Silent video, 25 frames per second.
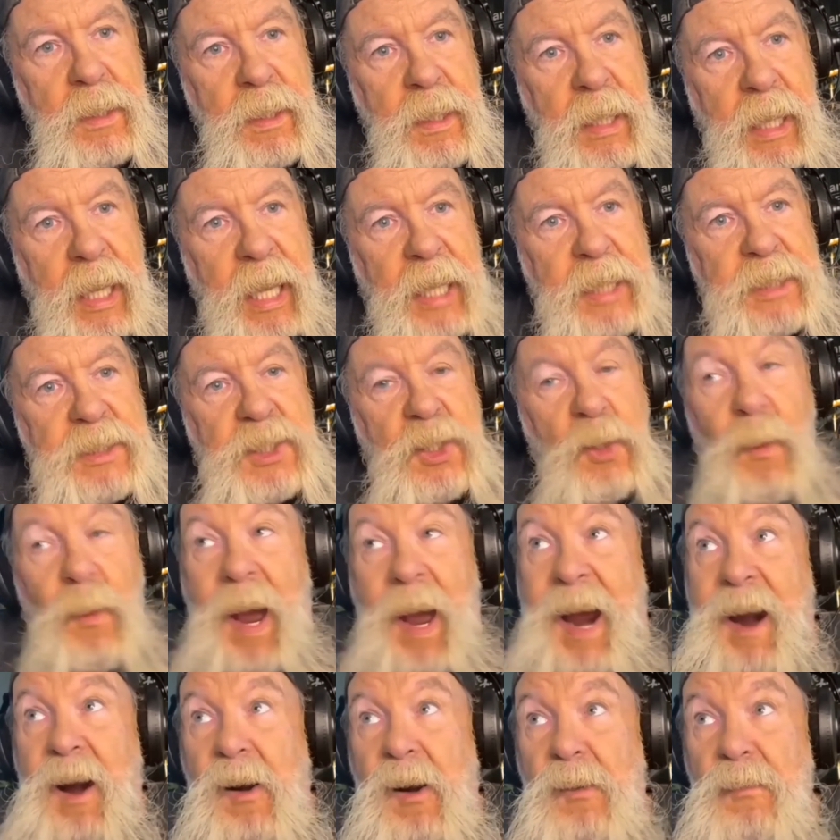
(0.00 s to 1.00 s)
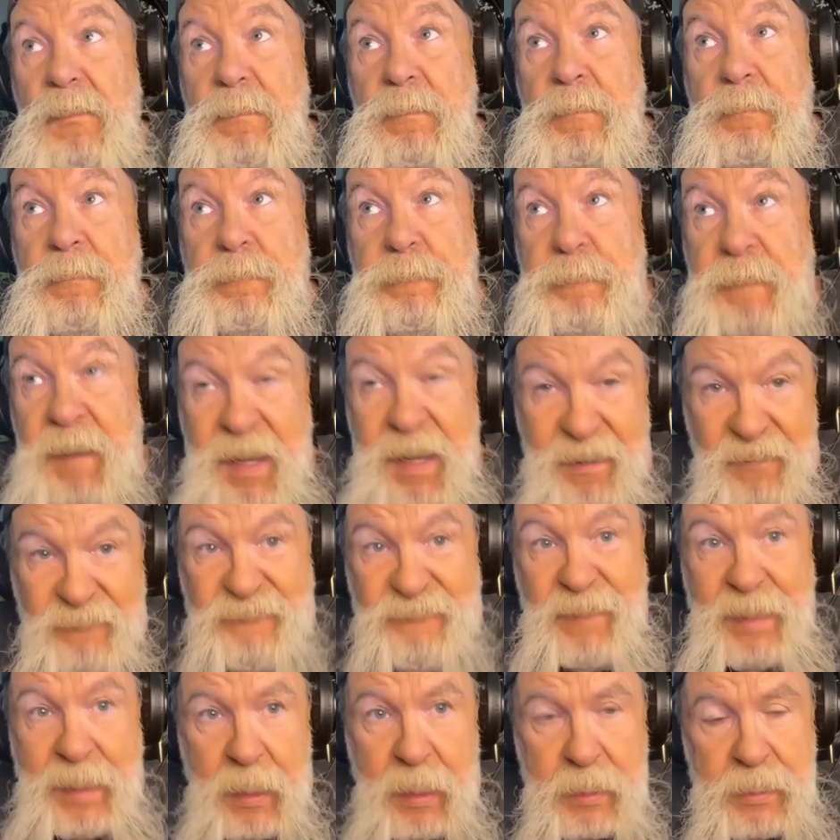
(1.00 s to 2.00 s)
And to our
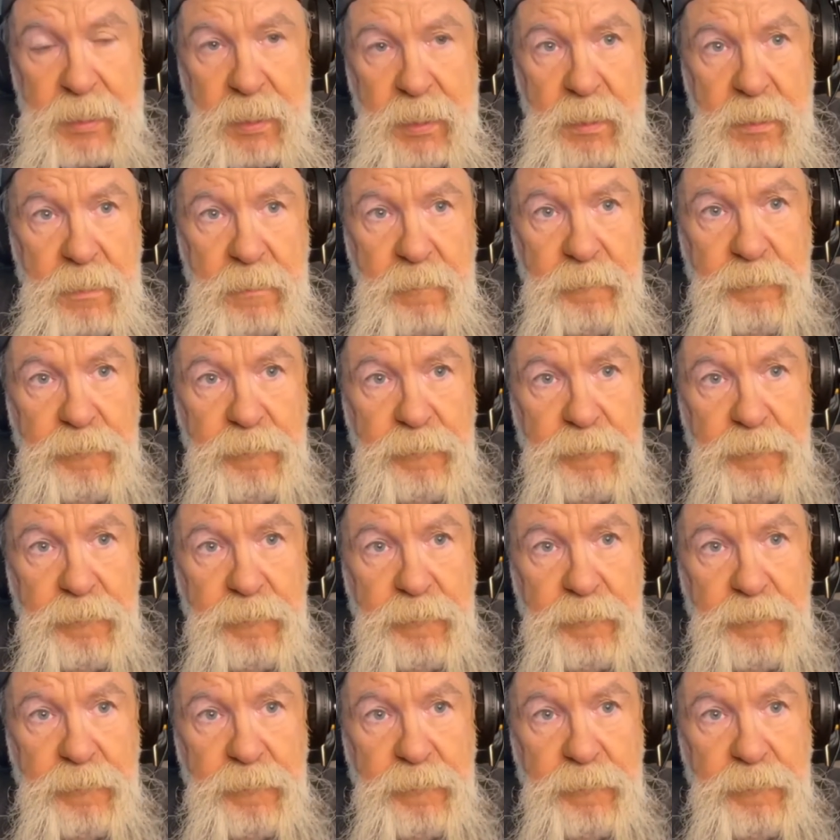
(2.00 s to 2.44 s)
benefit,